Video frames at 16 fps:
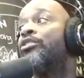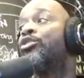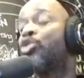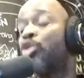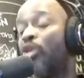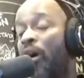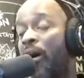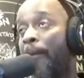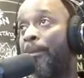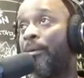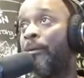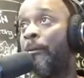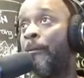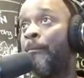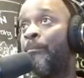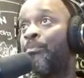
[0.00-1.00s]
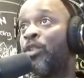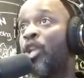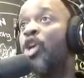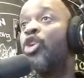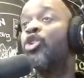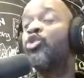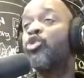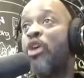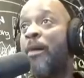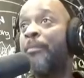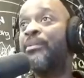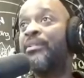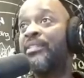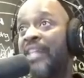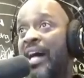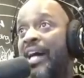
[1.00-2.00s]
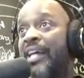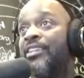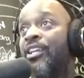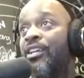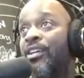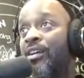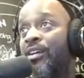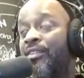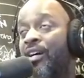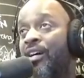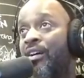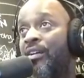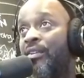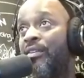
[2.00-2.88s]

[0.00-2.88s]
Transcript: Trump. Trump signed the, the,